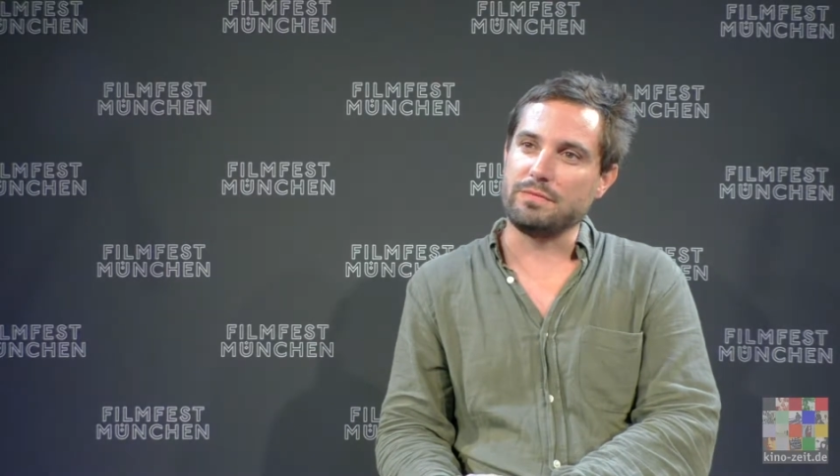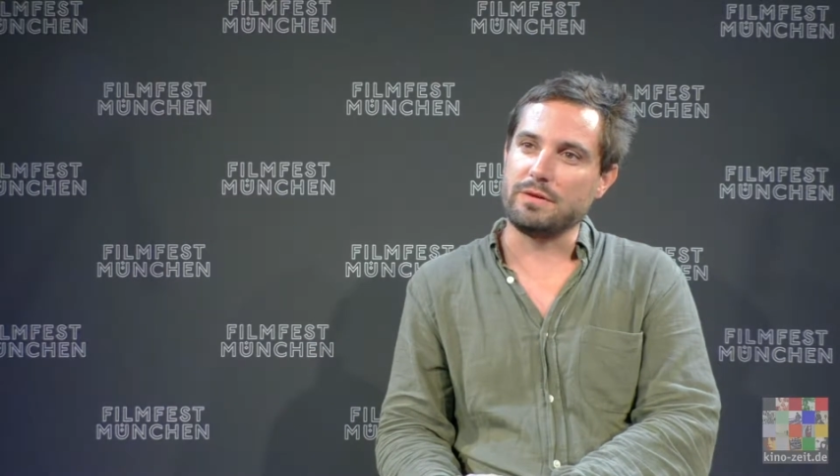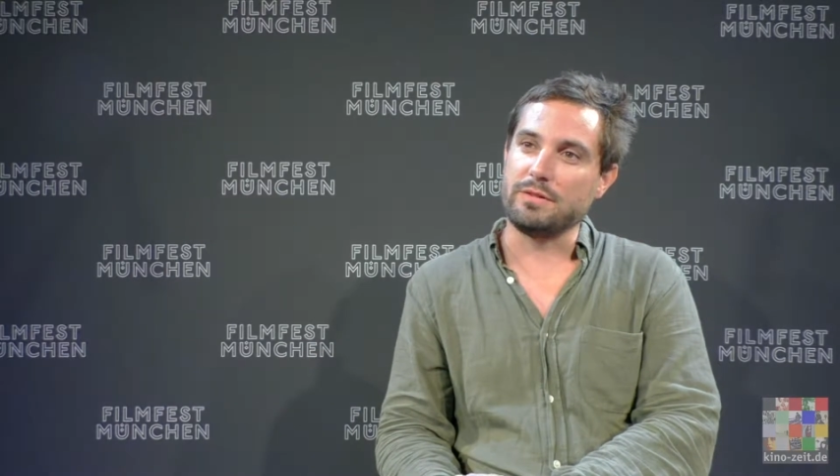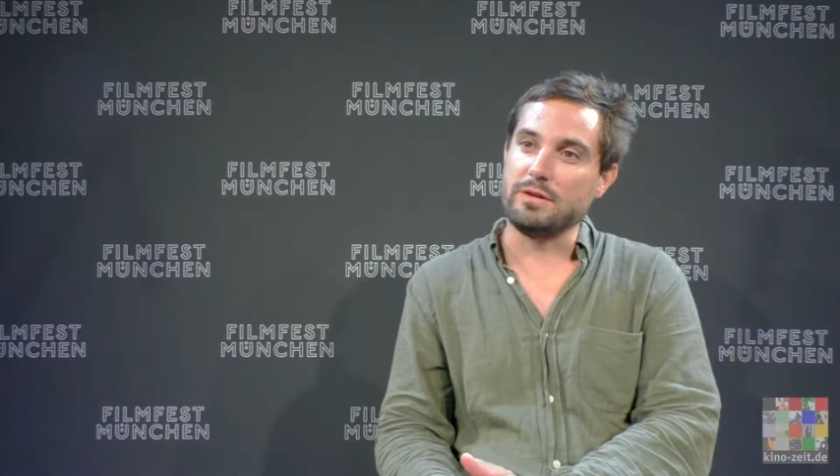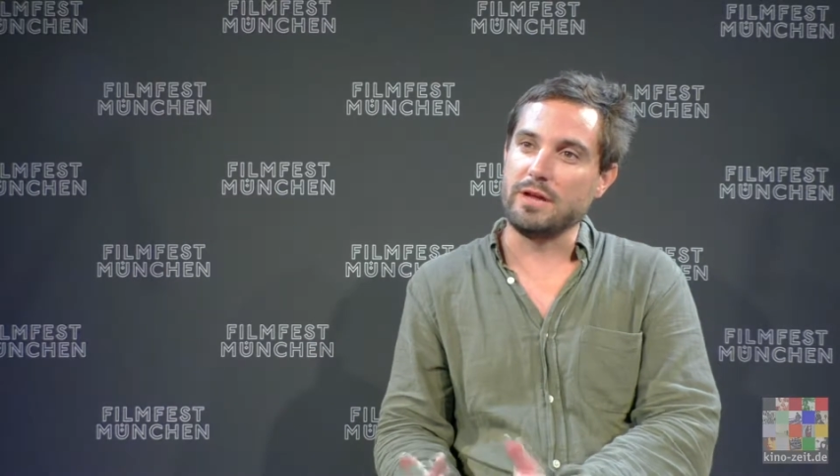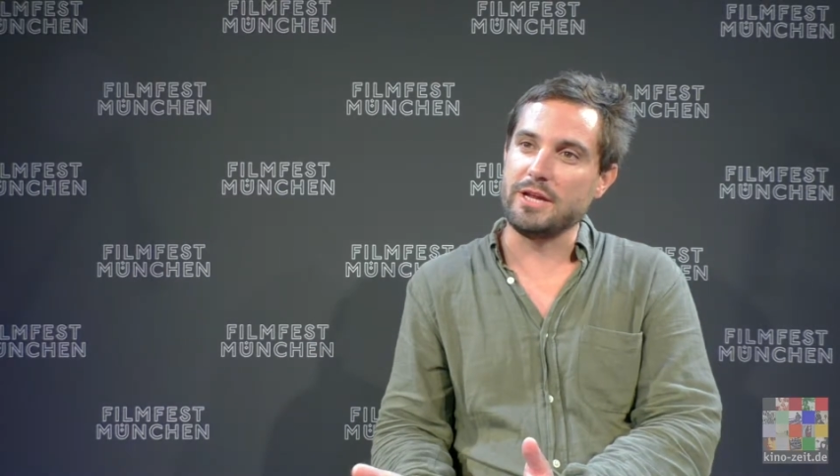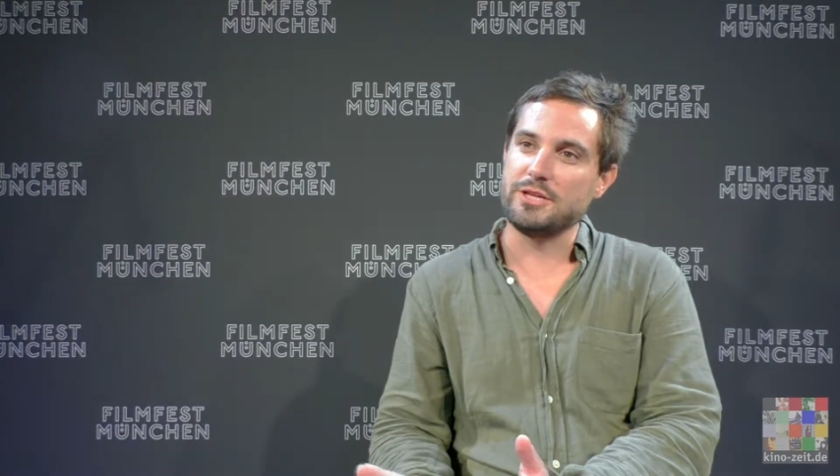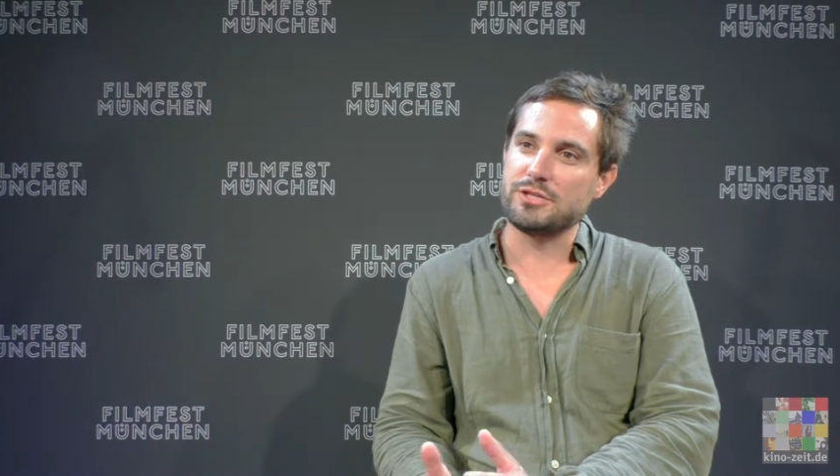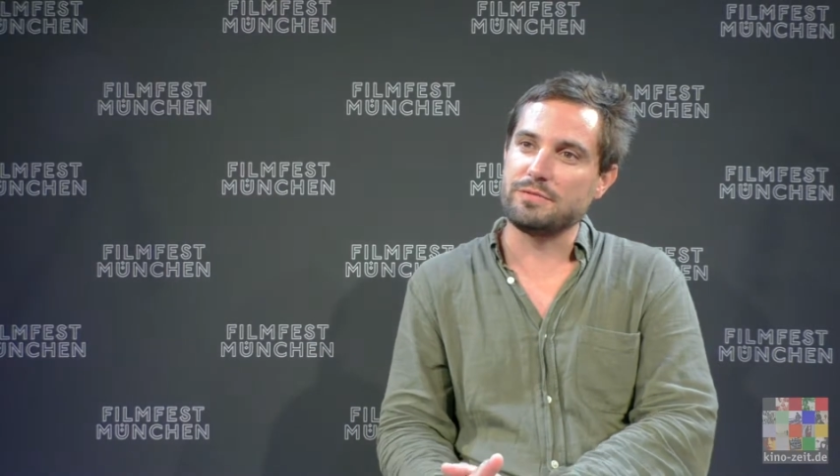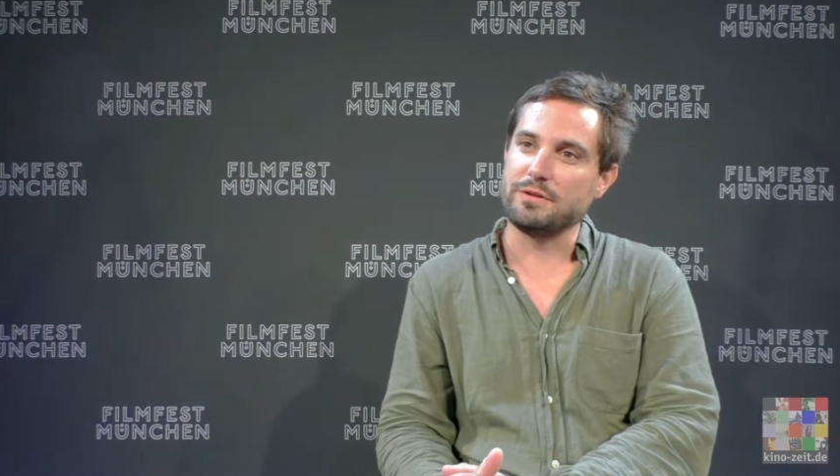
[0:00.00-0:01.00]
the
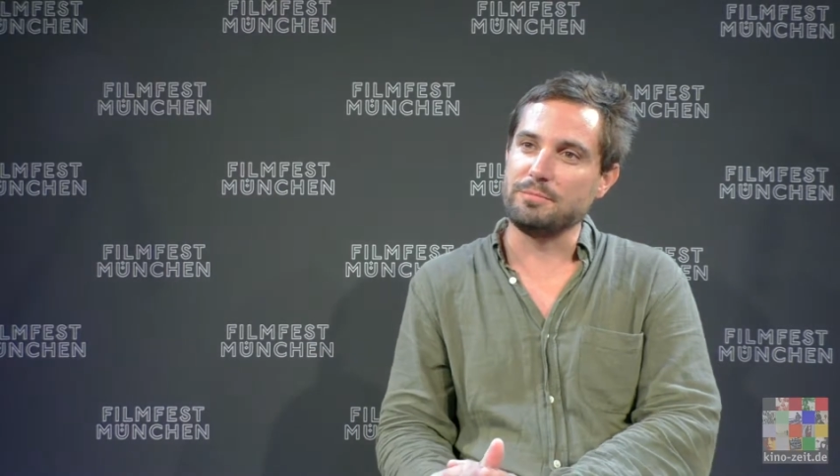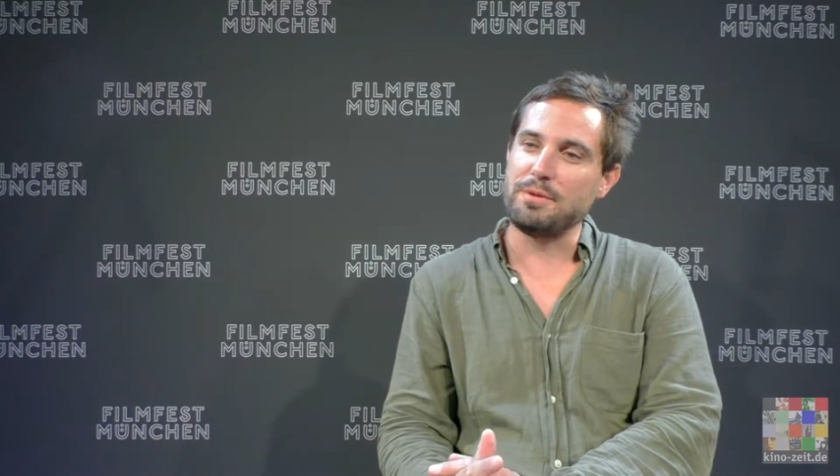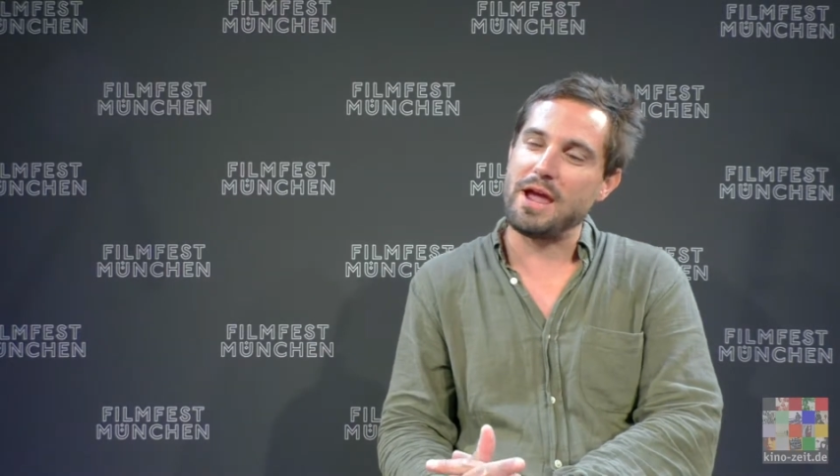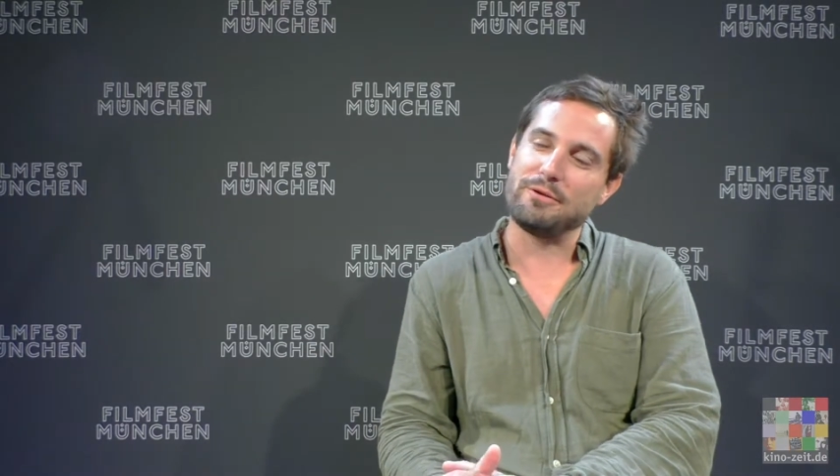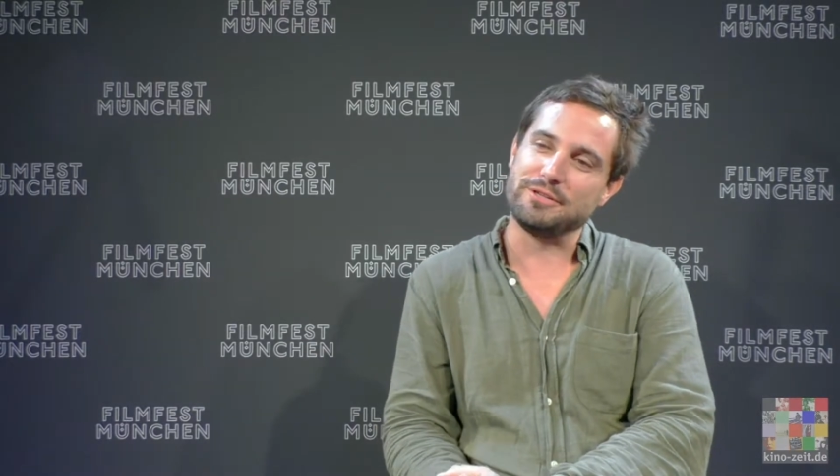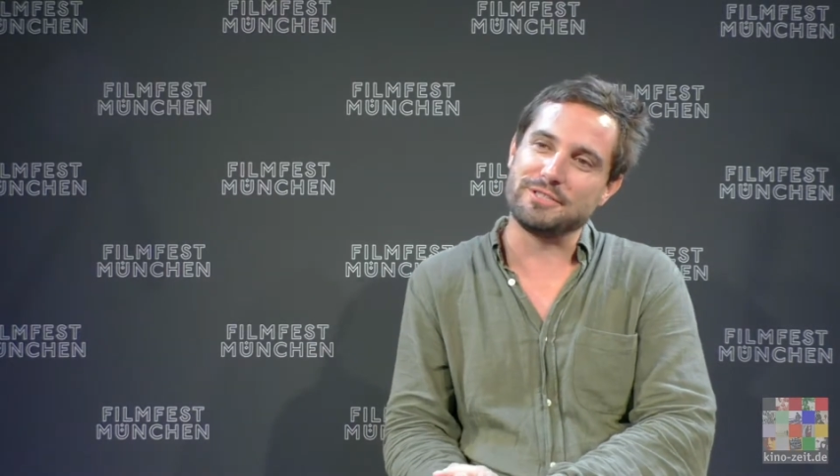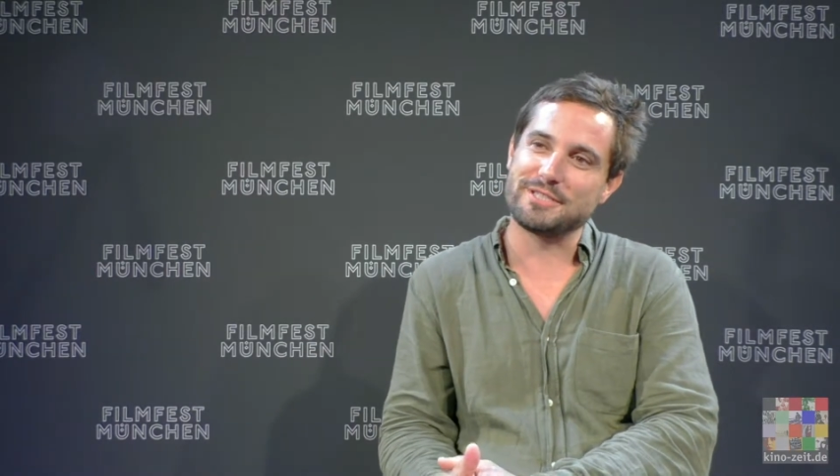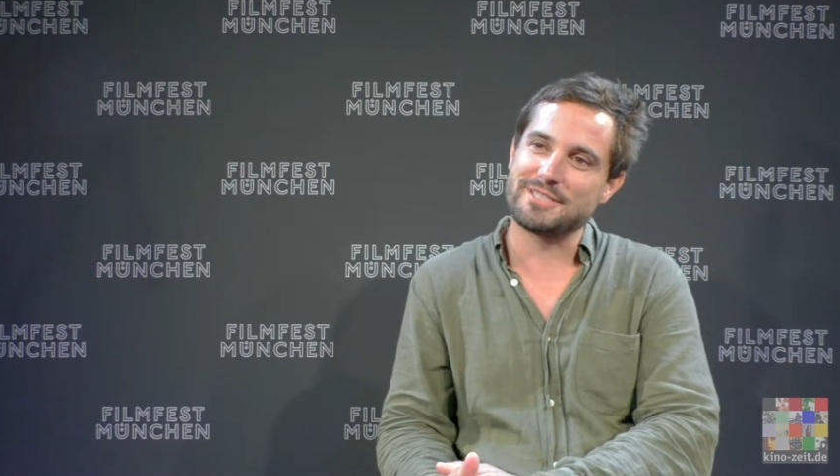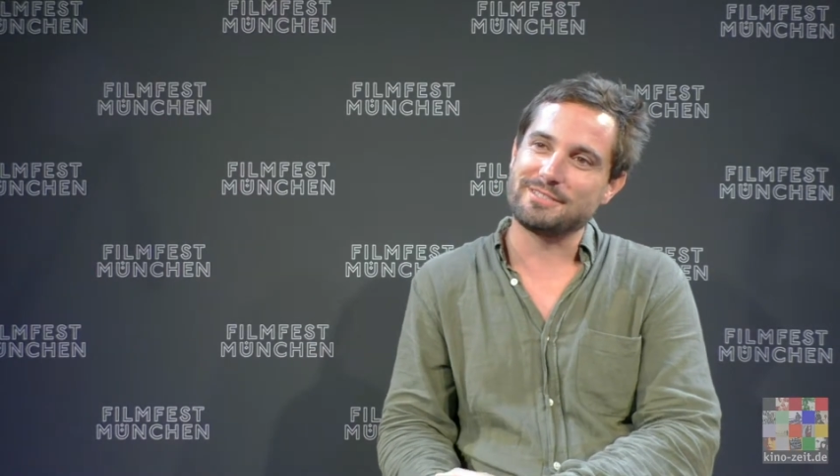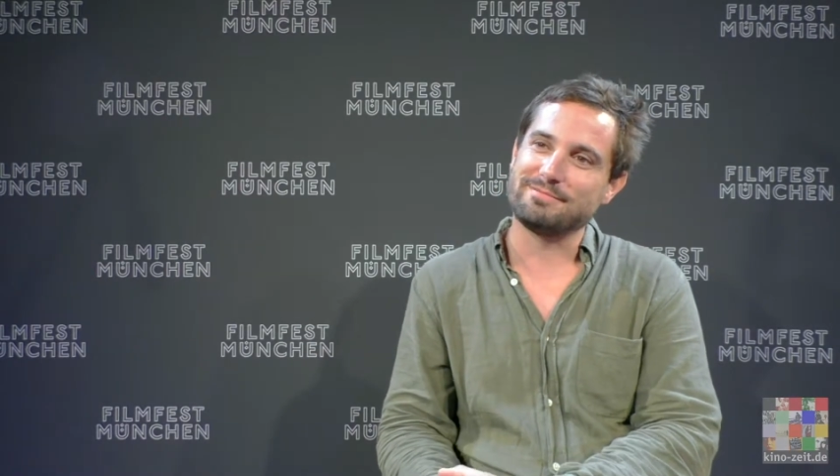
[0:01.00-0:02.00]
Danish film
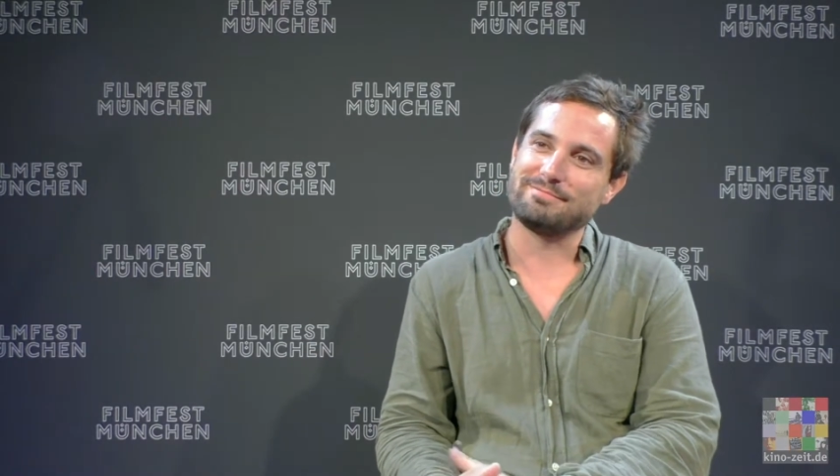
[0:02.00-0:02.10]
Parents.